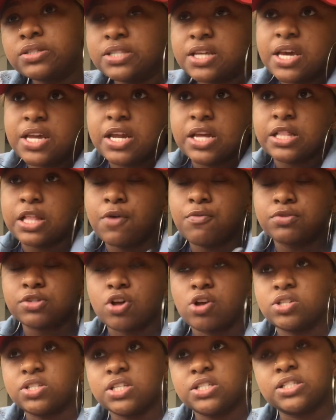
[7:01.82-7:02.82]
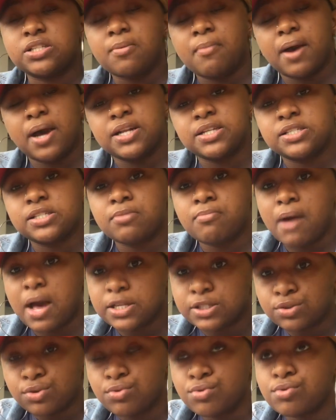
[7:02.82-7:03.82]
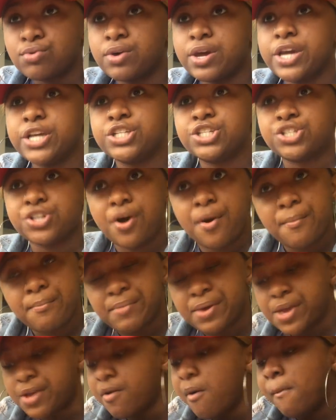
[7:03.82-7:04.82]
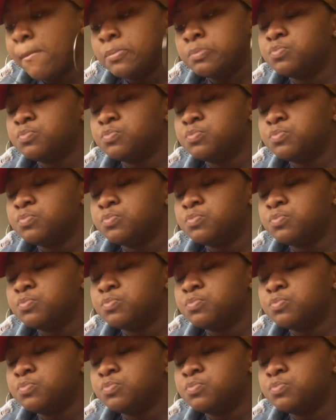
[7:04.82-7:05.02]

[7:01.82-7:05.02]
saying that they was gonna send somebody to my school and jump me.